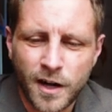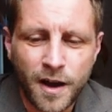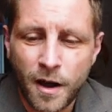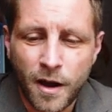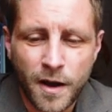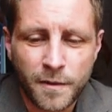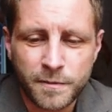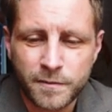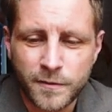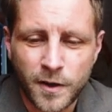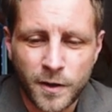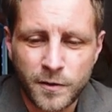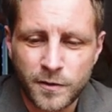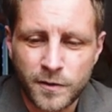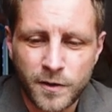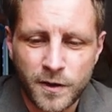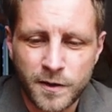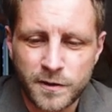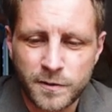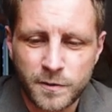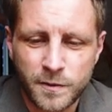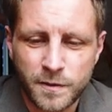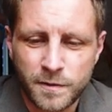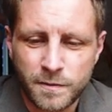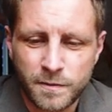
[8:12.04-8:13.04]
and I don't do
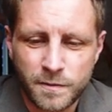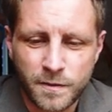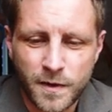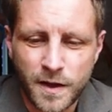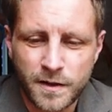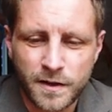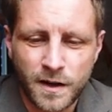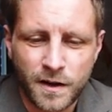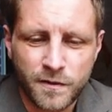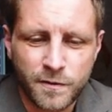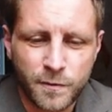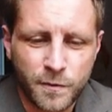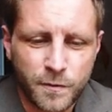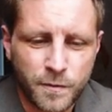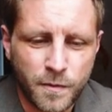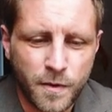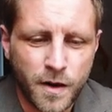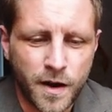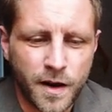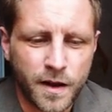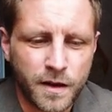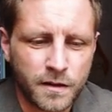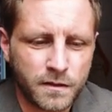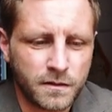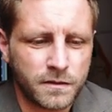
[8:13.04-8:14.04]
this enough with
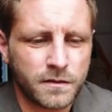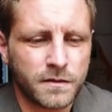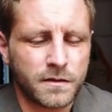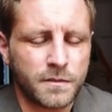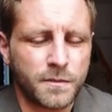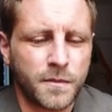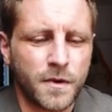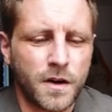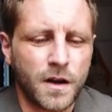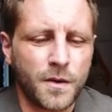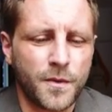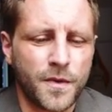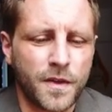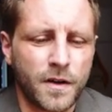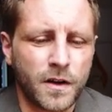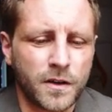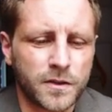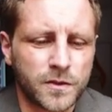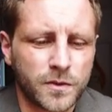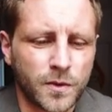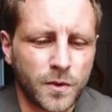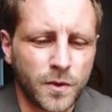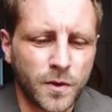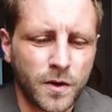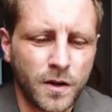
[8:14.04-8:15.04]
our
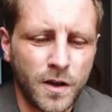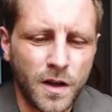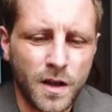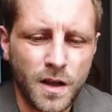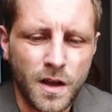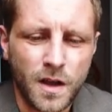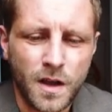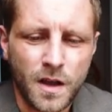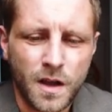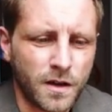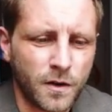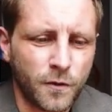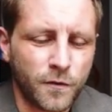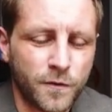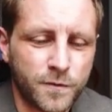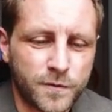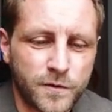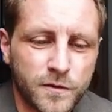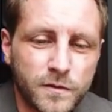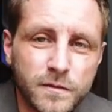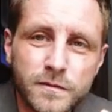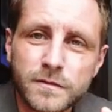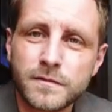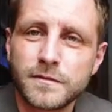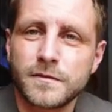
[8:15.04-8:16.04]
store, of
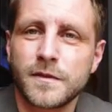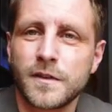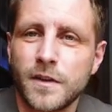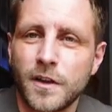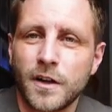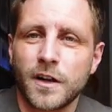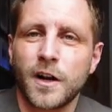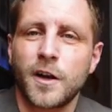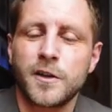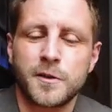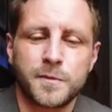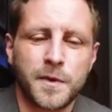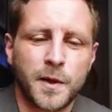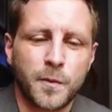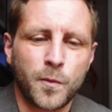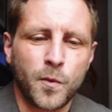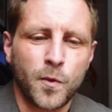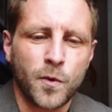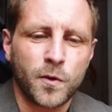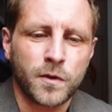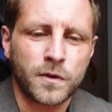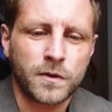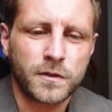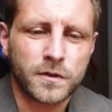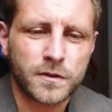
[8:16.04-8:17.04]
the clothes being
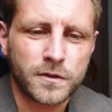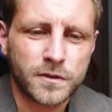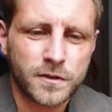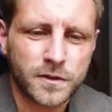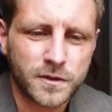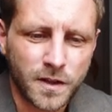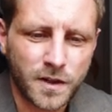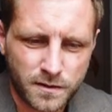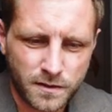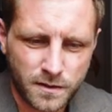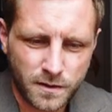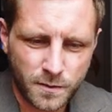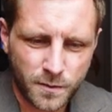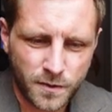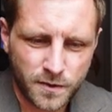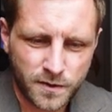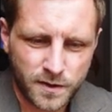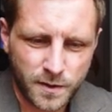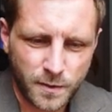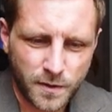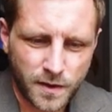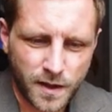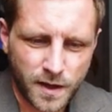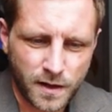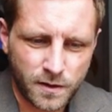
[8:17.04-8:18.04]
worn. I want to see
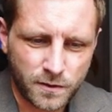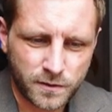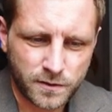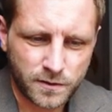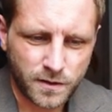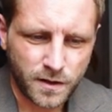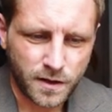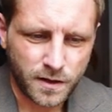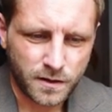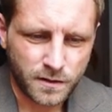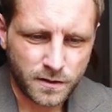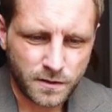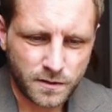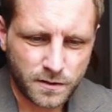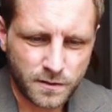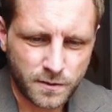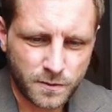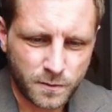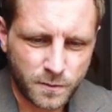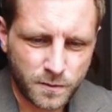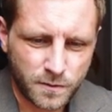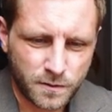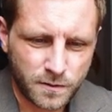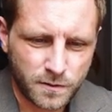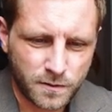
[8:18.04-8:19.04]
what that looks like.
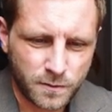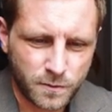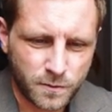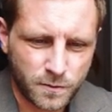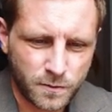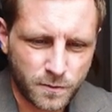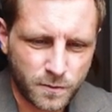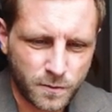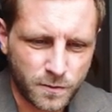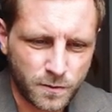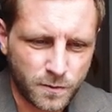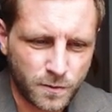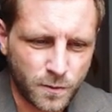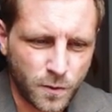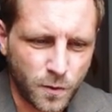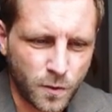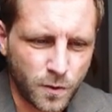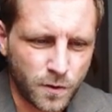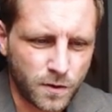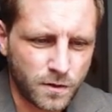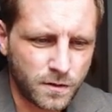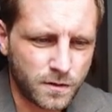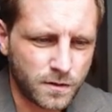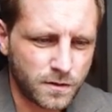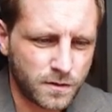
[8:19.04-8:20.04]

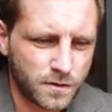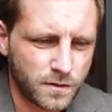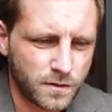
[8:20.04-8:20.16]
Born.